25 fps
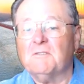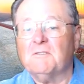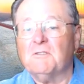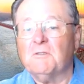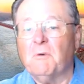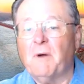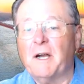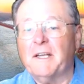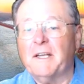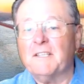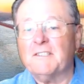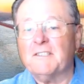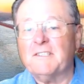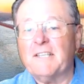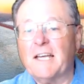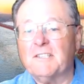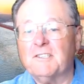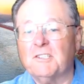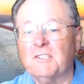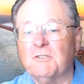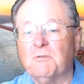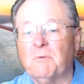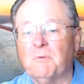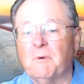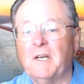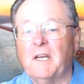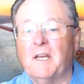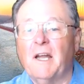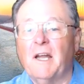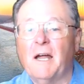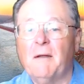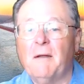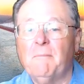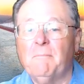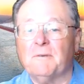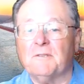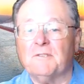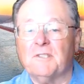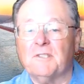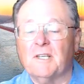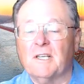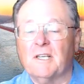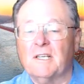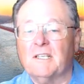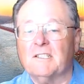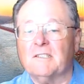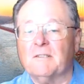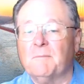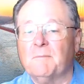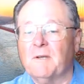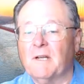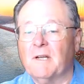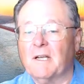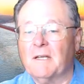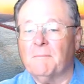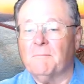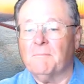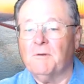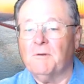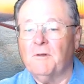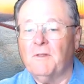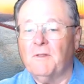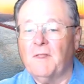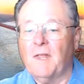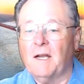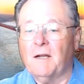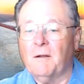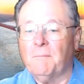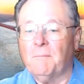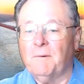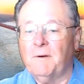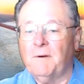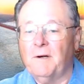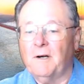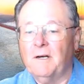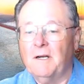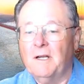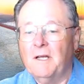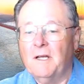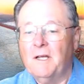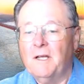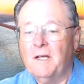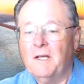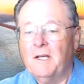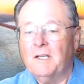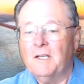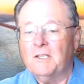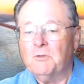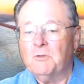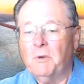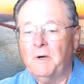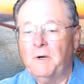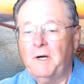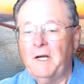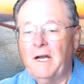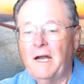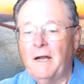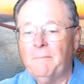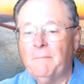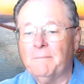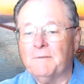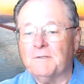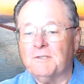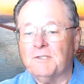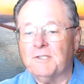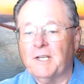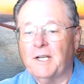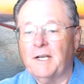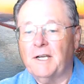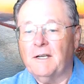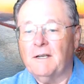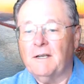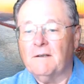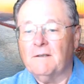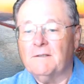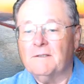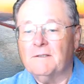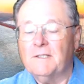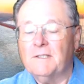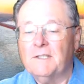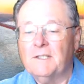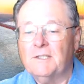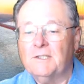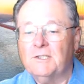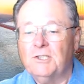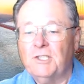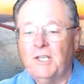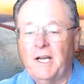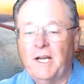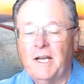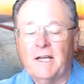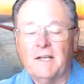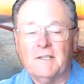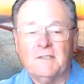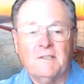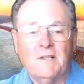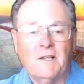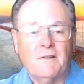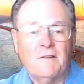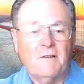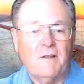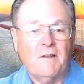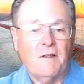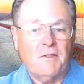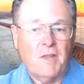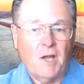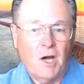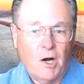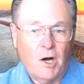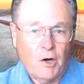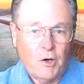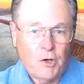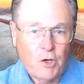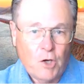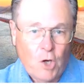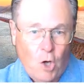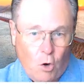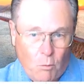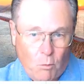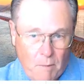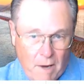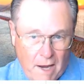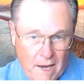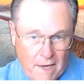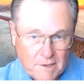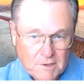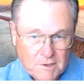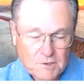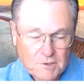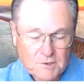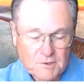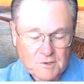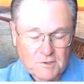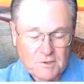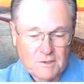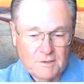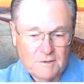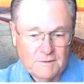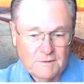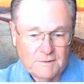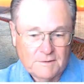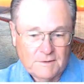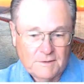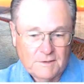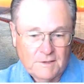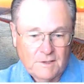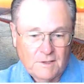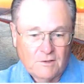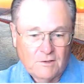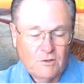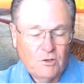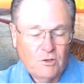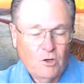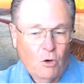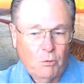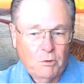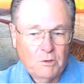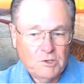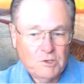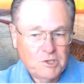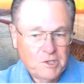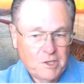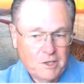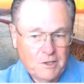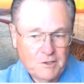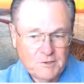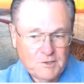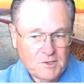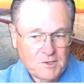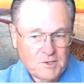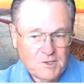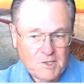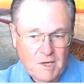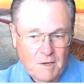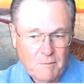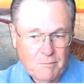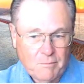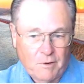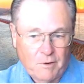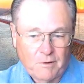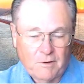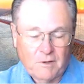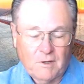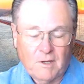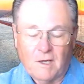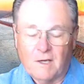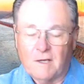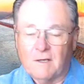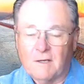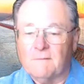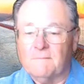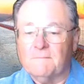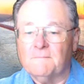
I guess actually 29%, because I'm going to compute that up here, 29% chance that there are no matches. No one shares the same birthday.